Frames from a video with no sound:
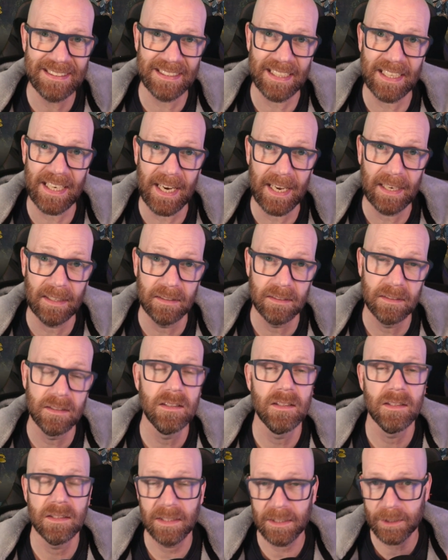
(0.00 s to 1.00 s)
tier.
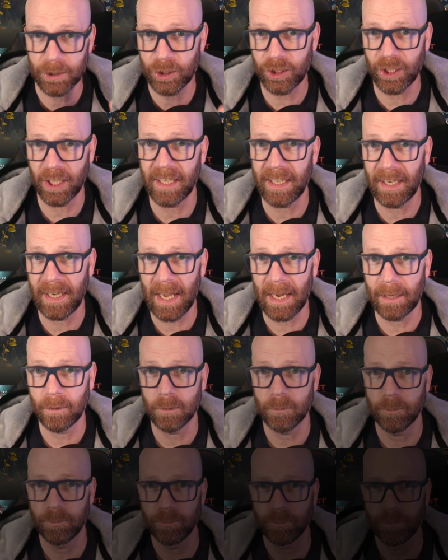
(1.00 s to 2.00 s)
Let's check it out.